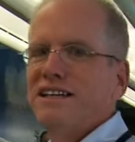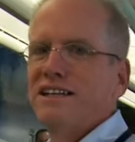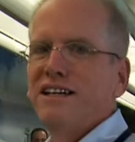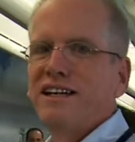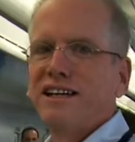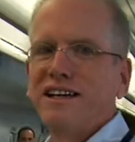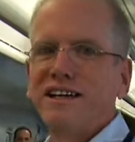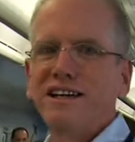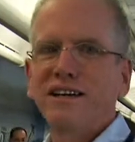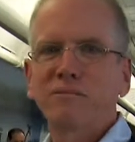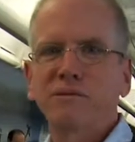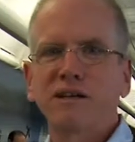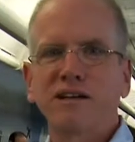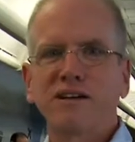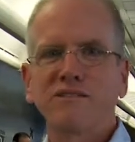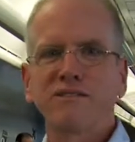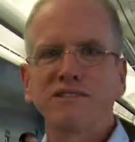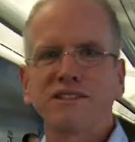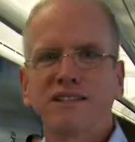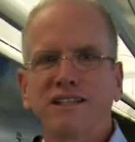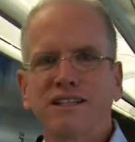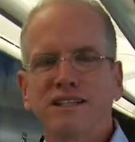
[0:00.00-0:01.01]
Hi, I'm
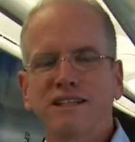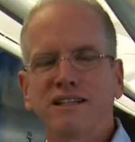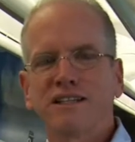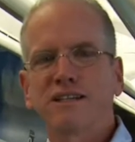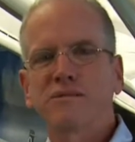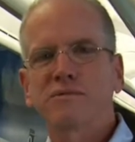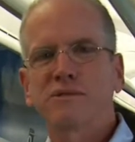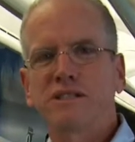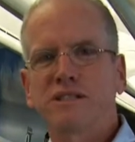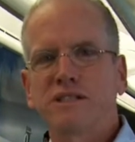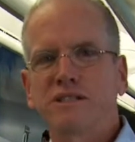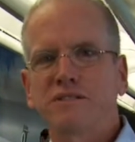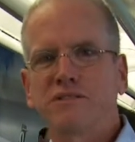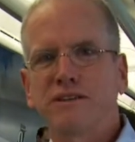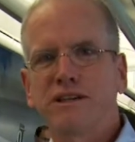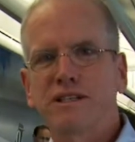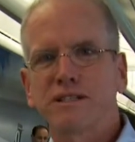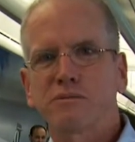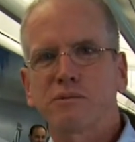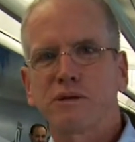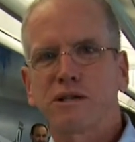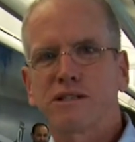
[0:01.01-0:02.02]
Kevin Healy. I'm Senior
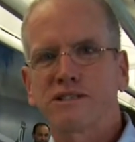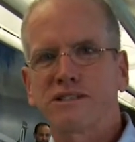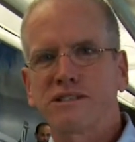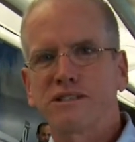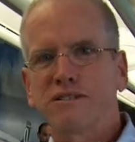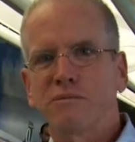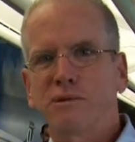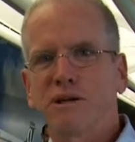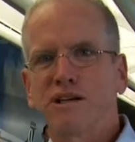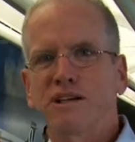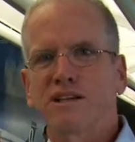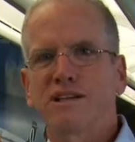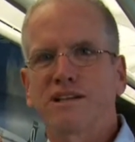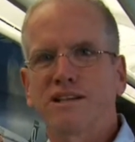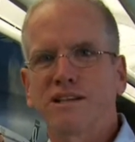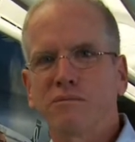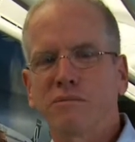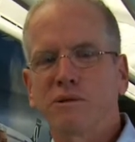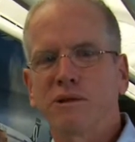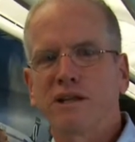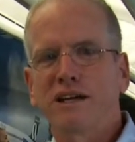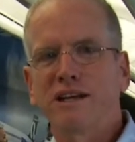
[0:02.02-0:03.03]
Vice President of Marketing
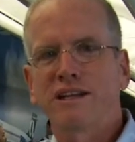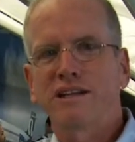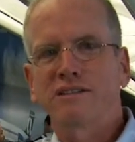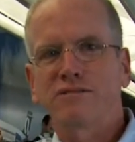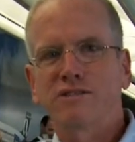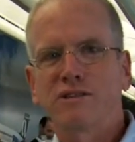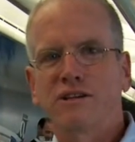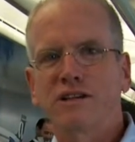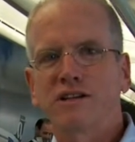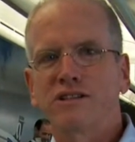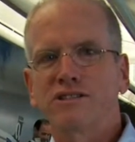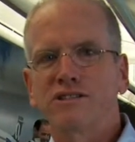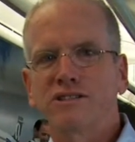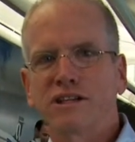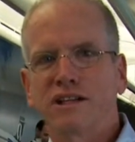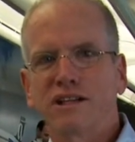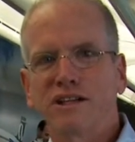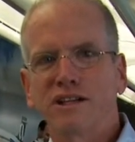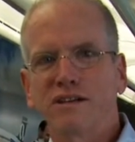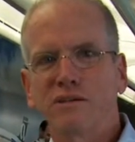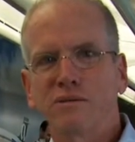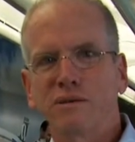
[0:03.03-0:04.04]
and Planning for
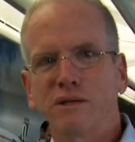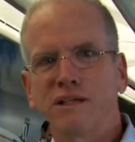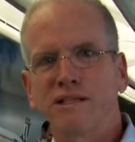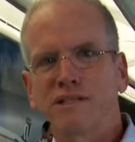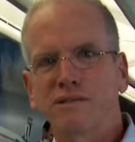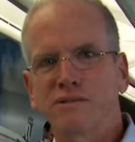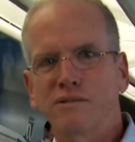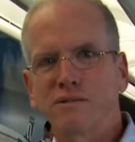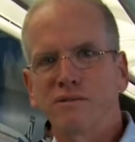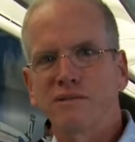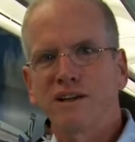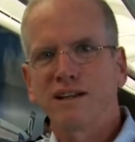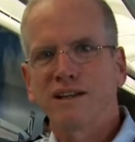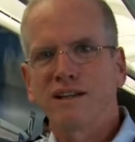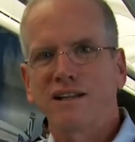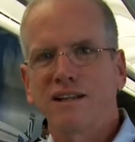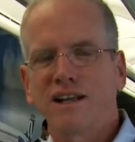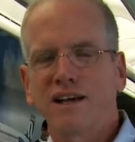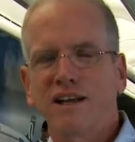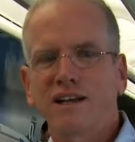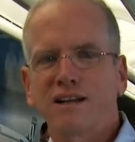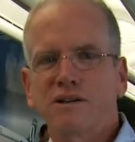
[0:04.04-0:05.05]
AirTran Airways. We've gotten
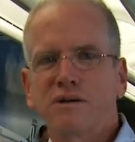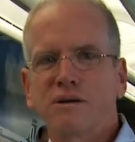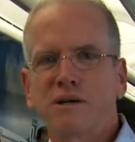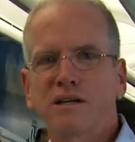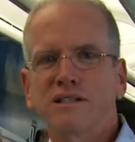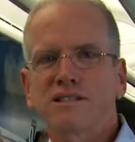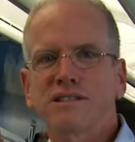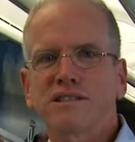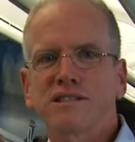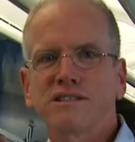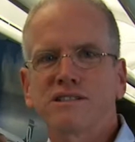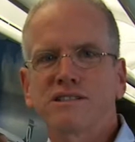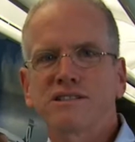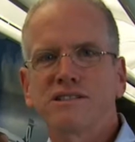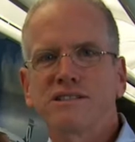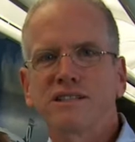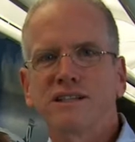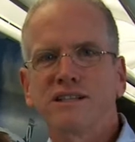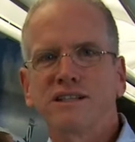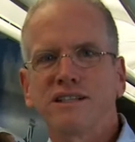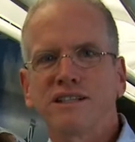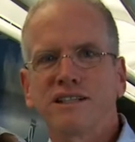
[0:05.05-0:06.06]
a lot of questions
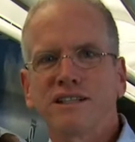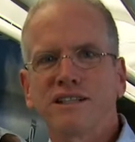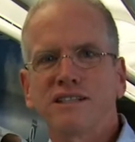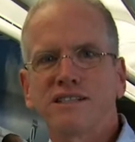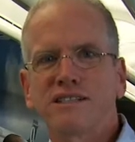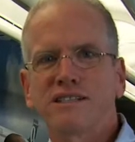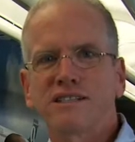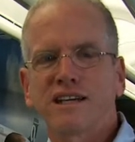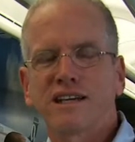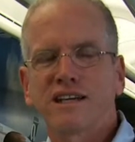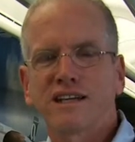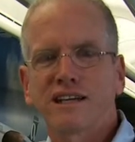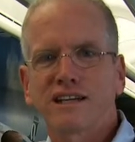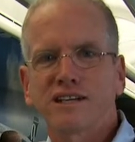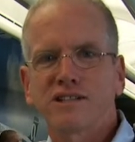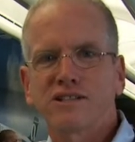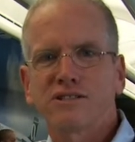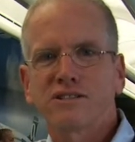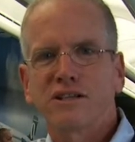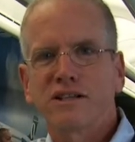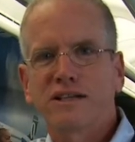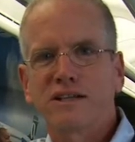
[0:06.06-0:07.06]
on the inside
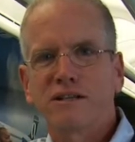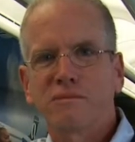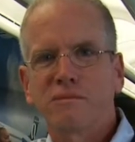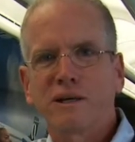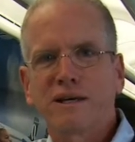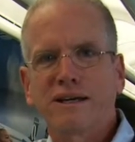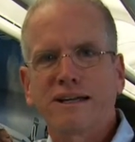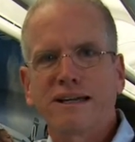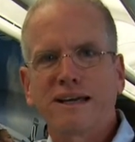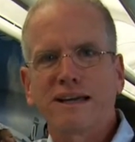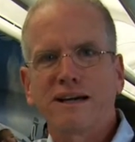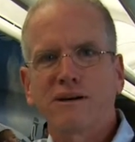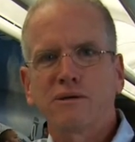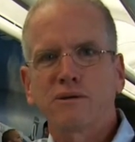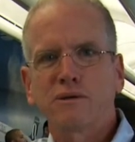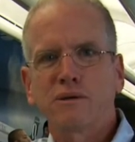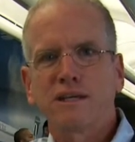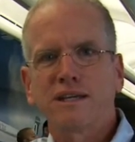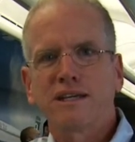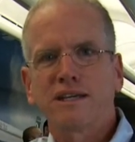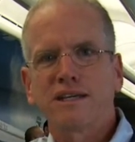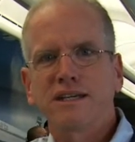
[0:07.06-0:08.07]
AirTran about how
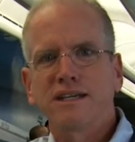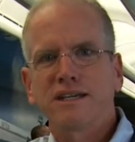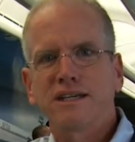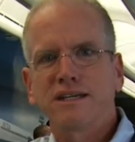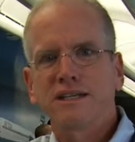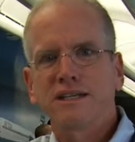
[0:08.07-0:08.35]
we